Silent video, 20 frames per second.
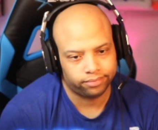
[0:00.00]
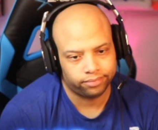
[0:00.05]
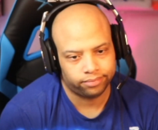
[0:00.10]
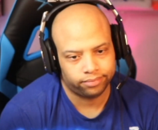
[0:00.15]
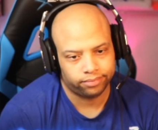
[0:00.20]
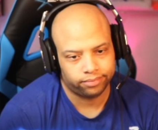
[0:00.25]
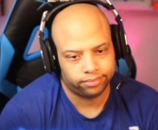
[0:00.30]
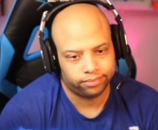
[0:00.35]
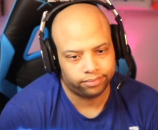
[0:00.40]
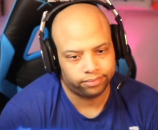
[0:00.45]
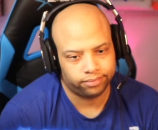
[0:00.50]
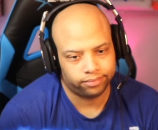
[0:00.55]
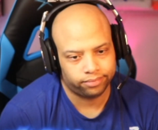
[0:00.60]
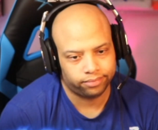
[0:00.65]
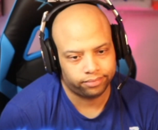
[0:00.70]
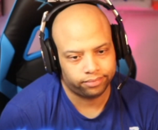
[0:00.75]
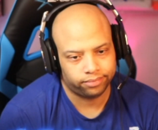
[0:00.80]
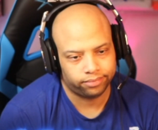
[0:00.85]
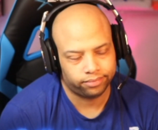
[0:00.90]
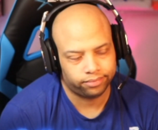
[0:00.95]

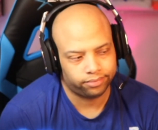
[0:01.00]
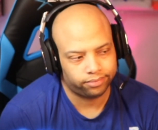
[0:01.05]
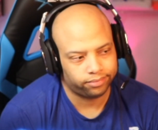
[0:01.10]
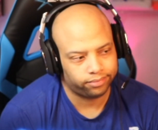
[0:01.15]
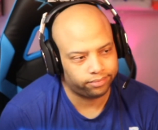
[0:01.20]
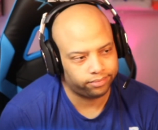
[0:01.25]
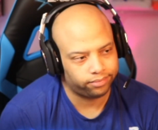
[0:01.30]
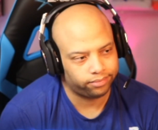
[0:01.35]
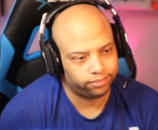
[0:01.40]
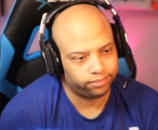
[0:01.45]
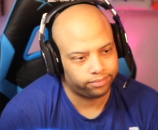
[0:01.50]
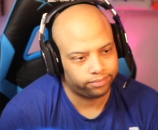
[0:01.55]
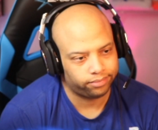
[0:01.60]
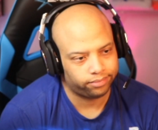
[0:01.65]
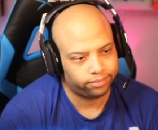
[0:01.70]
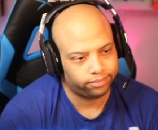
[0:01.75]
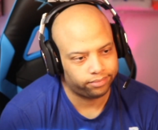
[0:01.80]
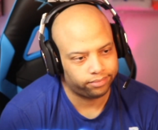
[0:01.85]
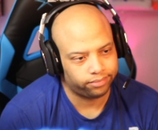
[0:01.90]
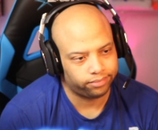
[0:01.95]

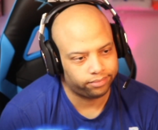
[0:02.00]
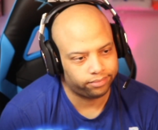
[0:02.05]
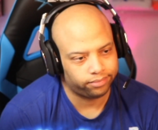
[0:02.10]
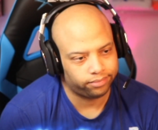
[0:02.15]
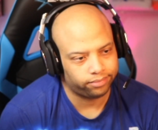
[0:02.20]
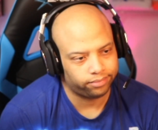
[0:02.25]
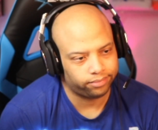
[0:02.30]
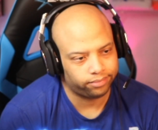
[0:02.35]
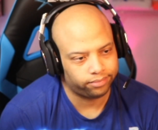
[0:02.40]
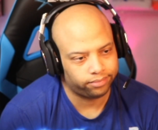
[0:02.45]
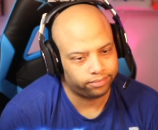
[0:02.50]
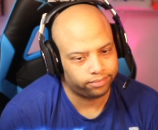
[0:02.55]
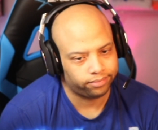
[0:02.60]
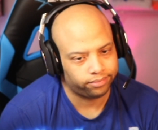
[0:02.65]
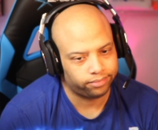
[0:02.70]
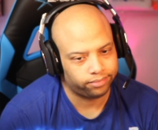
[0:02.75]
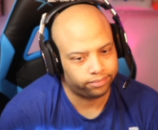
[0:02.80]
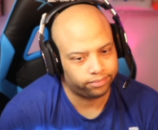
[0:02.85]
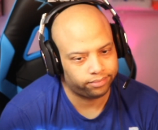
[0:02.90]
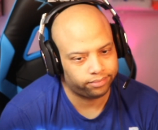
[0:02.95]

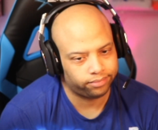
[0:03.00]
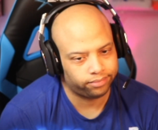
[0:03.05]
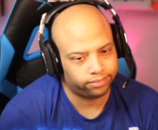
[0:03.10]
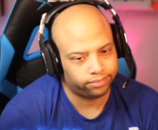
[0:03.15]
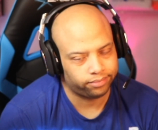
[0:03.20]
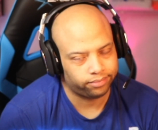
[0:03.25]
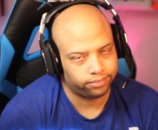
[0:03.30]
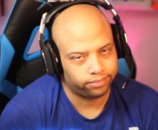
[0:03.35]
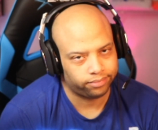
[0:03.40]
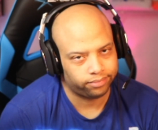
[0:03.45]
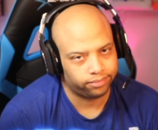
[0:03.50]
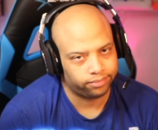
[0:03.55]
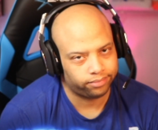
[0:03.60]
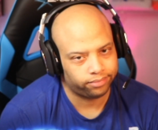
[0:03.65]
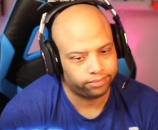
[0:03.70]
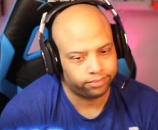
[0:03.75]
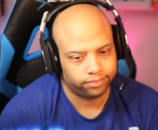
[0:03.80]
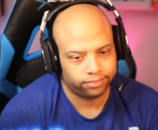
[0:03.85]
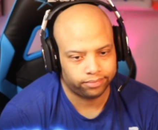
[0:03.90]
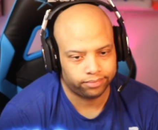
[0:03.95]

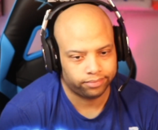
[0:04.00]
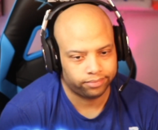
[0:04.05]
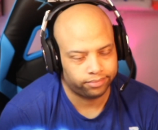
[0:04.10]
(no one is talking)